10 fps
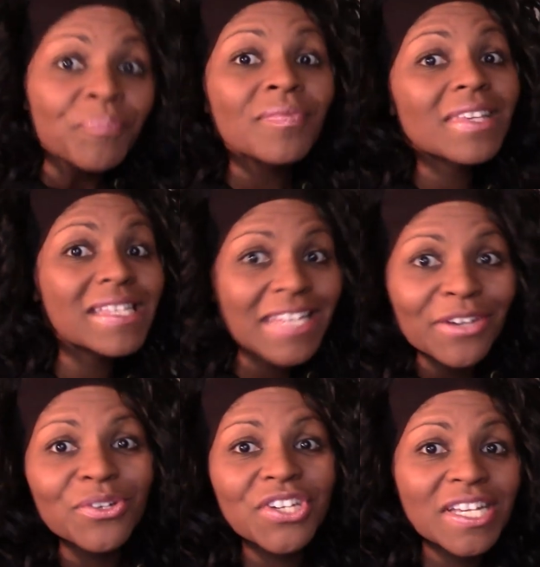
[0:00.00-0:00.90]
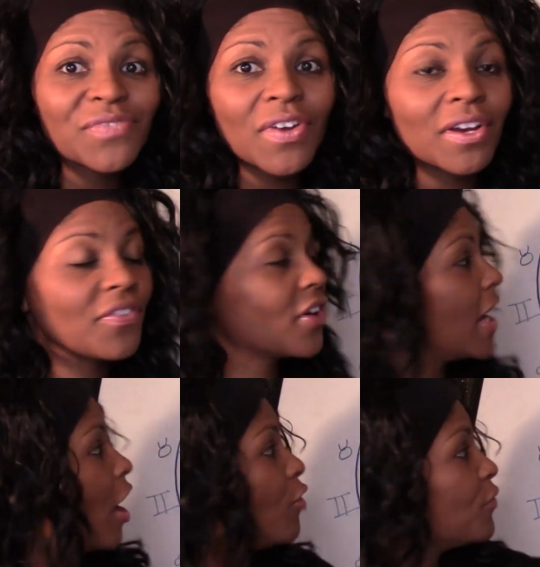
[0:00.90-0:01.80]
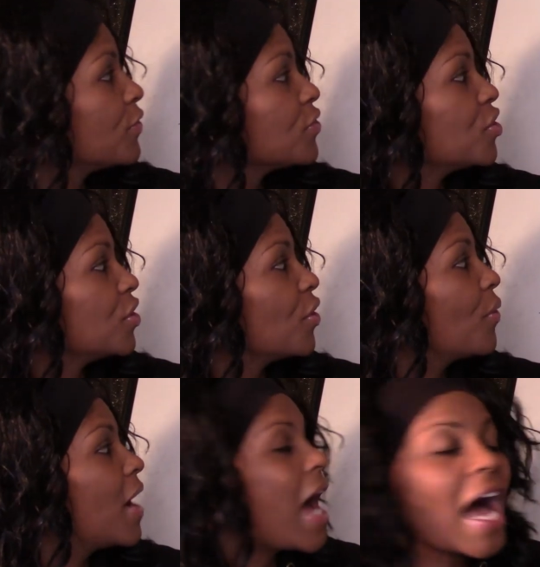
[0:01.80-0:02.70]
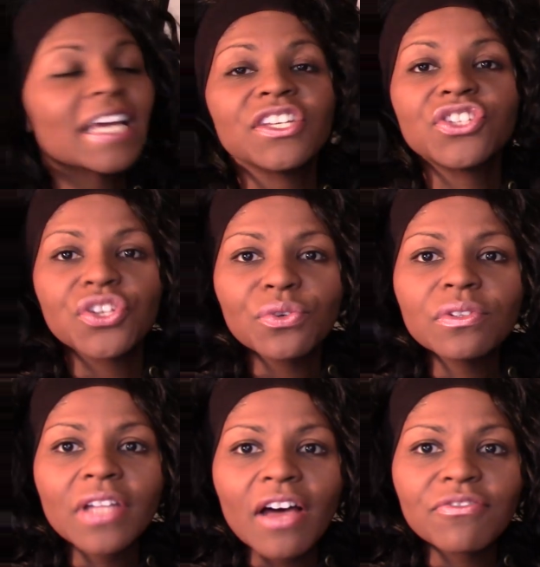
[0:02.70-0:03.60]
this energy is very, very helpful to you. I do love